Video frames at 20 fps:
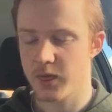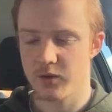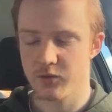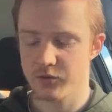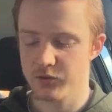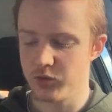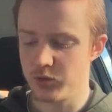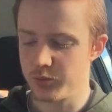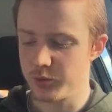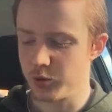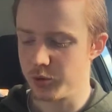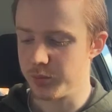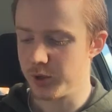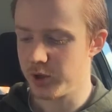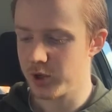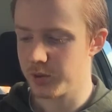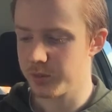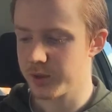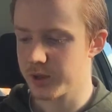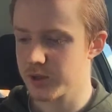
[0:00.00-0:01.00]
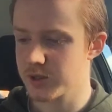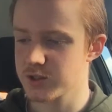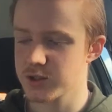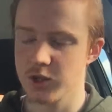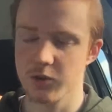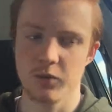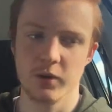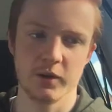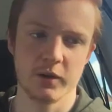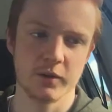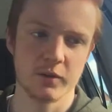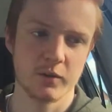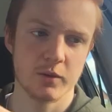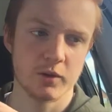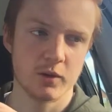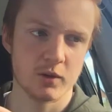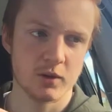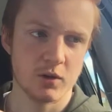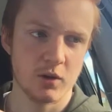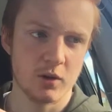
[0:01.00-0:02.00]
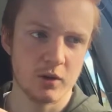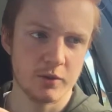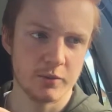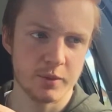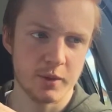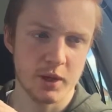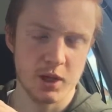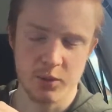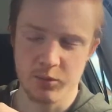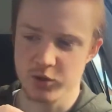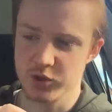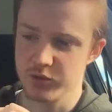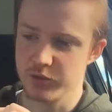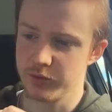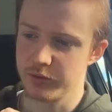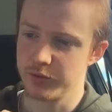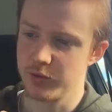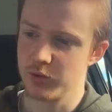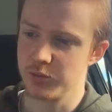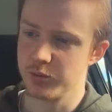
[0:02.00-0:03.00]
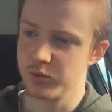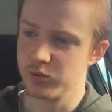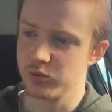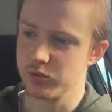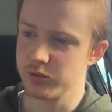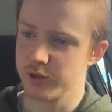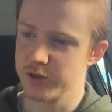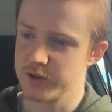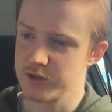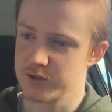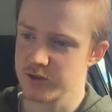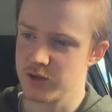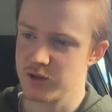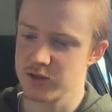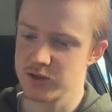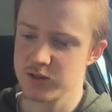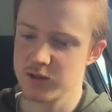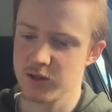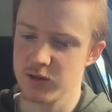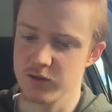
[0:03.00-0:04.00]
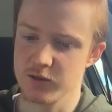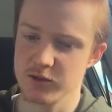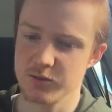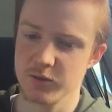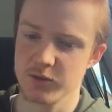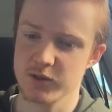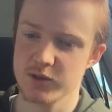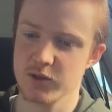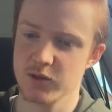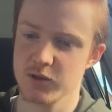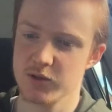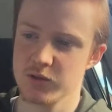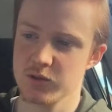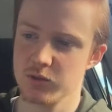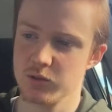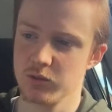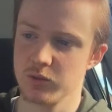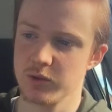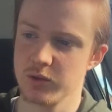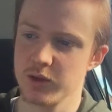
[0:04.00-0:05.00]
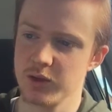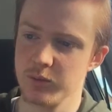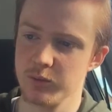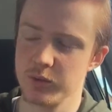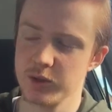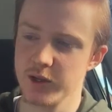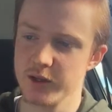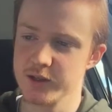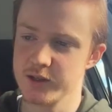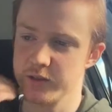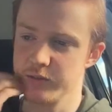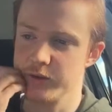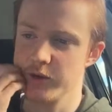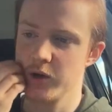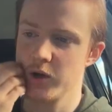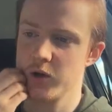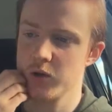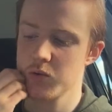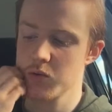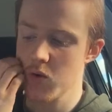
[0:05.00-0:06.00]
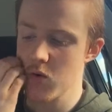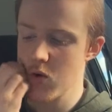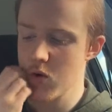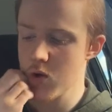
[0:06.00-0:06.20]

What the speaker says: football biopic, so I got an image of a football, inserted it onto my title in place of an O.